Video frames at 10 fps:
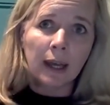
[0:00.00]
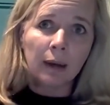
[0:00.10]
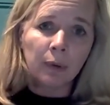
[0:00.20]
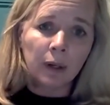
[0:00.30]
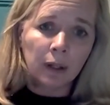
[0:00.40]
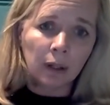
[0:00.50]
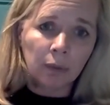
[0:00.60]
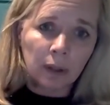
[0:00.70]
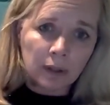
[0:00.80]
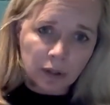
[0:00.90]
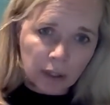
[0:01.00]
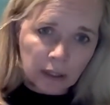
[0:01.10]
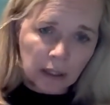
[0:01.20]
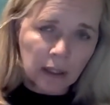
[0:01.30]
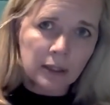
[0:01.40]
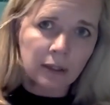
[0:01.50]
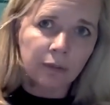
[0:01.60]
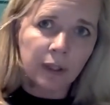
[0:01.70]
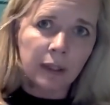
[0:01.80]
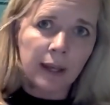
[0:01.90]
working with street kids in
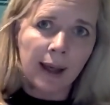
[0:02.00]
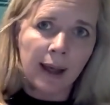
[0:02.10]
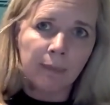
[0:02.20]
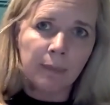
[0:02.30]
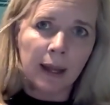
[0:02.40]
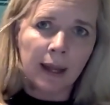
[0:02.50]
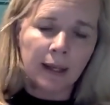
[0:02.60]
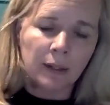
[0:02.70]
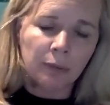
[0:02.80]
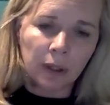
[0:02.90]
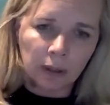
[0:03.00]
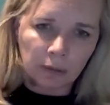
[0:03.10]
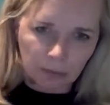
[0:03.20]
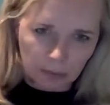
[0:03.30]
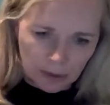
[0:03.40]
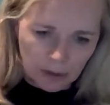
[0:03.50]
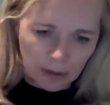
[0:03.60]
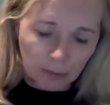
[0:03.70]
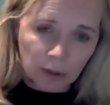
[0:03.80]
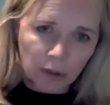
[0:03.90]
Vietnam and working with
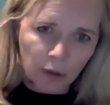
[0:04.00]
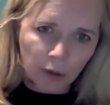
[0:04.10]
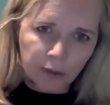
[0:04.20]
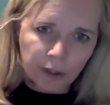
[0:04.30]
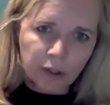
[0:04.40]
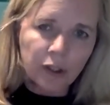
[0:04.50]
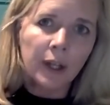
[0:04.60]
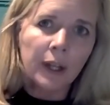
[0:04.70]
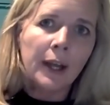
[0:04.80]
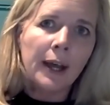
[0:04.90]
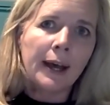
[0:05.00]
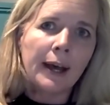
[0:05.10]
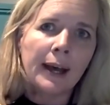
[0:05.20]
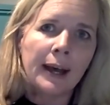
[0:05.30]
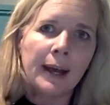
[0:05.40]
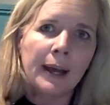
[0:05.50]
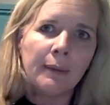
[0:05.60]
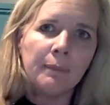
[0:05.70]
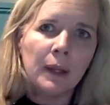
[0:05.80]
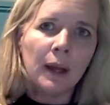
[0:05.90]
an orphanage. Mm-hmm.
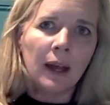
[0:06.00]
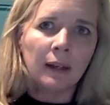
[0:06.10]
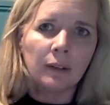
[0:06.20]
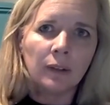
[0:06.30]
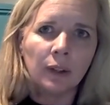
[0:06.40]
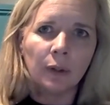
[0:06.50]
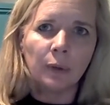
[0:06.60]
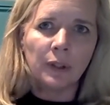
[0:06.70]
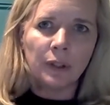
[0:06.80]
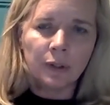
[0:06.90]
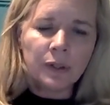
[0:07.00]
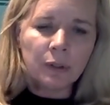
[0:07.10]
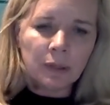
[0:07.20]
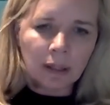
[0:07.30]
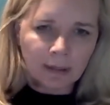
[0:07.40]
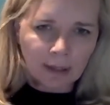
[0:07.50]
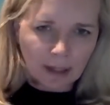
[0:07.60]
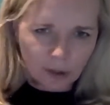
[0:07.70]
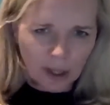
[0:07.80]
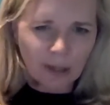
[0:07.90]
And, you know, when you do something like
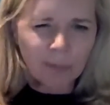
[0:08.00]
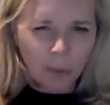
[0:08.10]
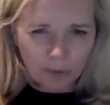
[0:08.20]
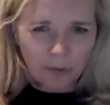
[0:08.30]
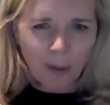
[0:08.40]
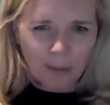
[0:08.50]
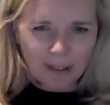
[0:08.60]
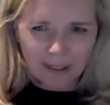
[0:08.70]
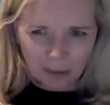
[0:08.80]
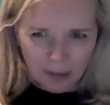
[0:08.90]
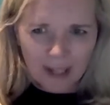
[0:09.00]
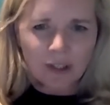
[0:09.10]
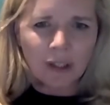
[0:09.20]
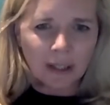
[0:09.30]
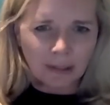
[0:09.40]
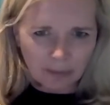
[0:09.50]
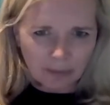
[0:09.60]
that, you get more from it than you actually